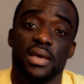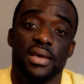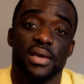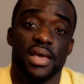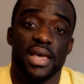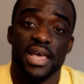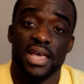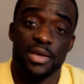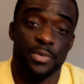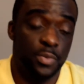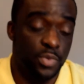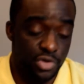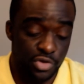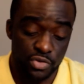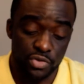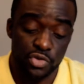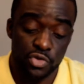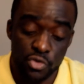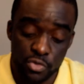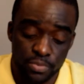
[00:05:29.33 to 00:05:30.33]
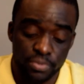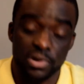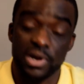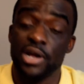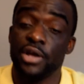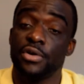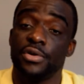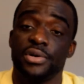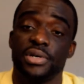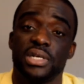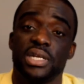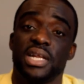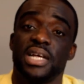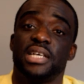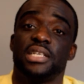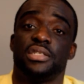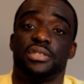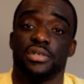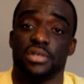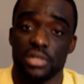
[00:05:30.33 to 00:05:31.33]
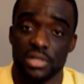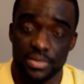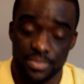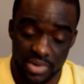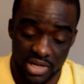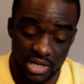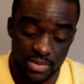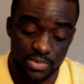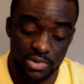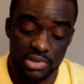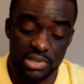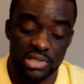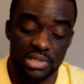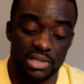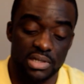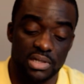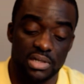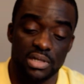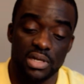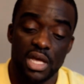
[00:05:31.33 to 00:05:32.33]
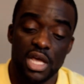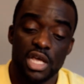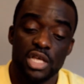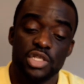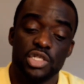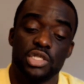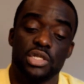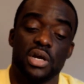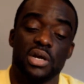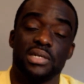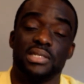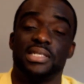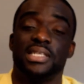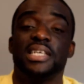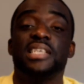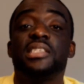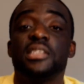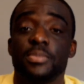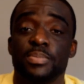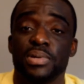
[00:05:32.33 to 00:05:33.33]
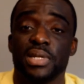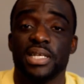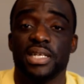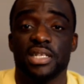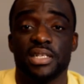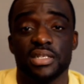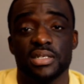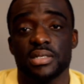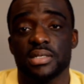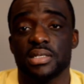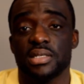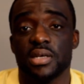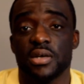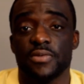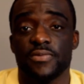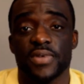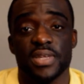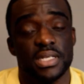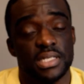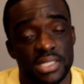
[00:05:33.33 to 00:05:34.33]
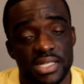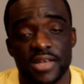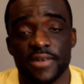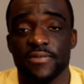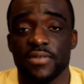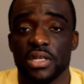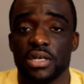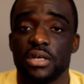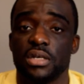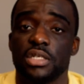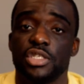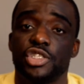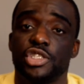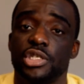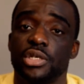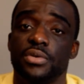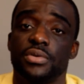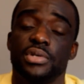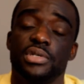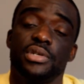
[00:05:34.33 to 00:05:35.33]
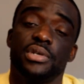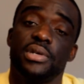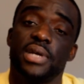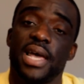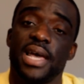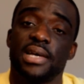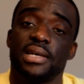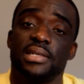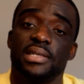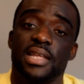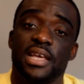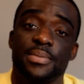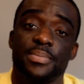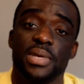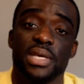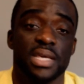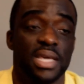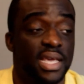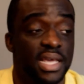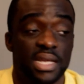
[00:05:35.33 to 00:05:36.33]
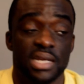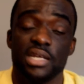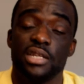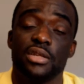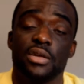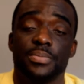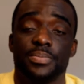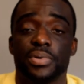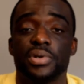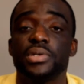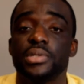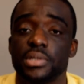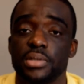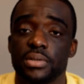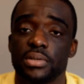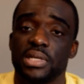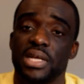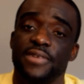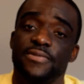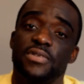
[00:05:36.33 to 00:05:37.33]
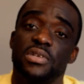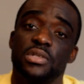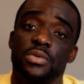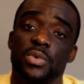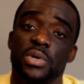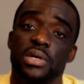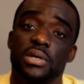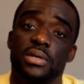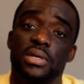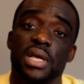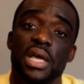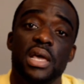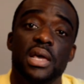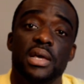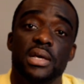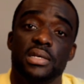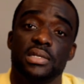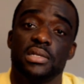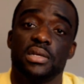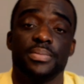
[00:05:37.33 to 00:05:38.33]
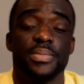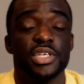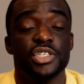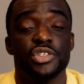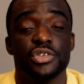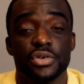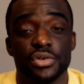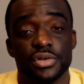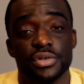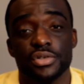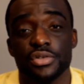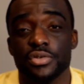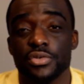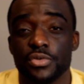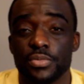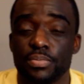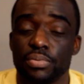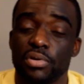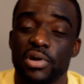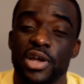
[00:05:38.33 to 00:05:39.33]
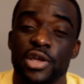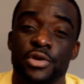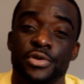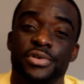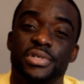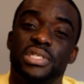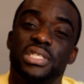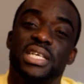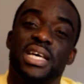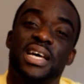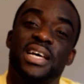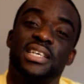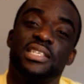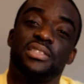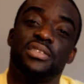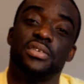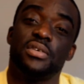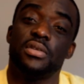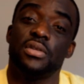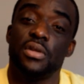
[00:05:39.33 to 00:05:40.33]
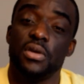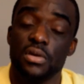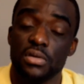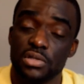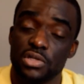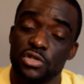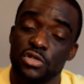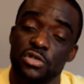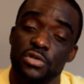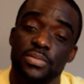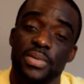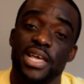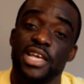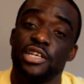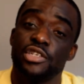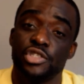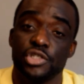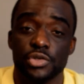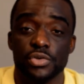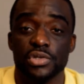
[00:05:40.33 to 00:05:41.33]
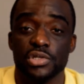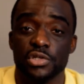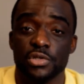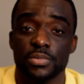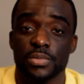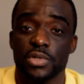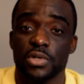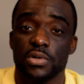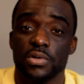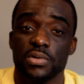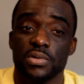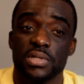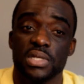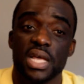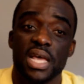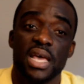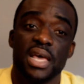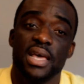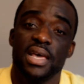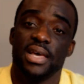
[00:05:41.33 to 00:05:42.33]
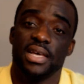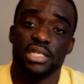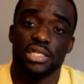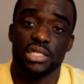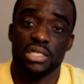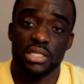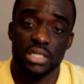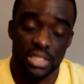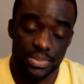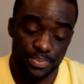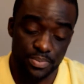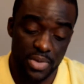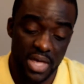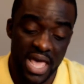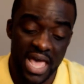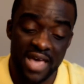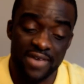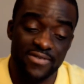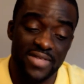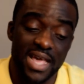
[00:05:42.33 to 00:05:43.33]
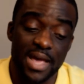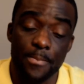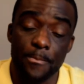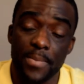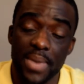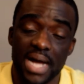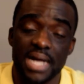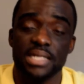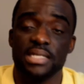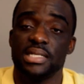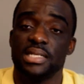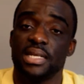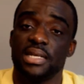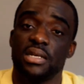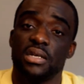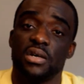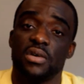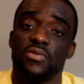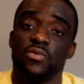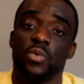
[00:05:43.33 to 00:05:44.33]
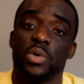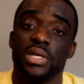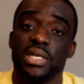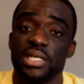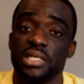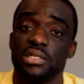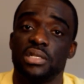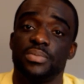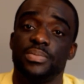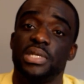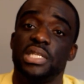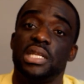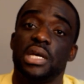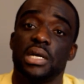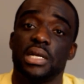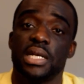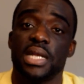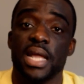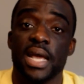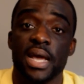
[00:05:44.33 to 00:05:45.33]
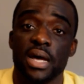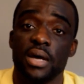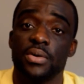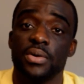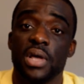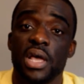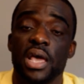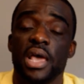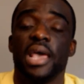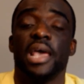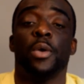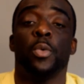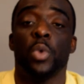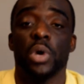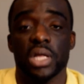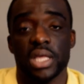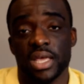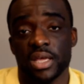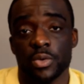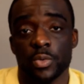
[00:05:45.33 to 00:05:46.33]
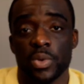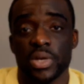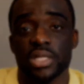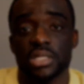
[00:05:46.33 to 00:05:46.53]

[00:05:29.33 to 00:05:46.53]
And when you do prioritize, you're going to be able to start disciplining yourself. And it's definitely going to show in your academic and in your personal life as well. So make sure you prioritize your long-term and short-term goals, and just have that mindset of what needs to be done now and what can wait